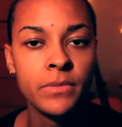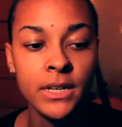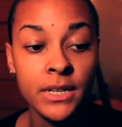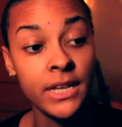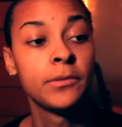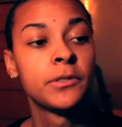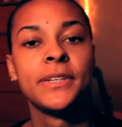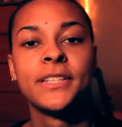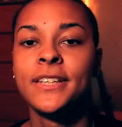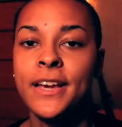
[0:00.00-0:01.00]
It keeps
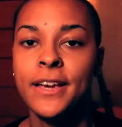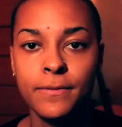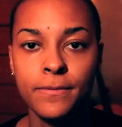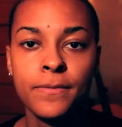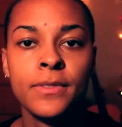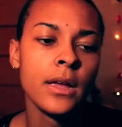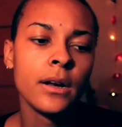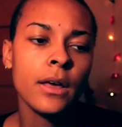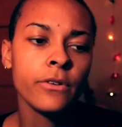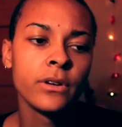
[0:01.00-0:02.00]
me sane. In
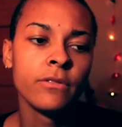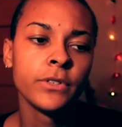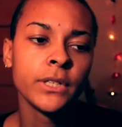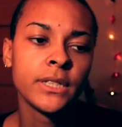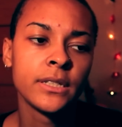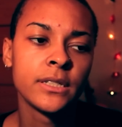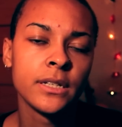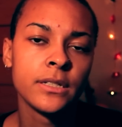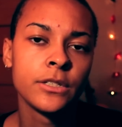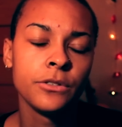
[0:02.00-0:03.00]
another conflicting sense,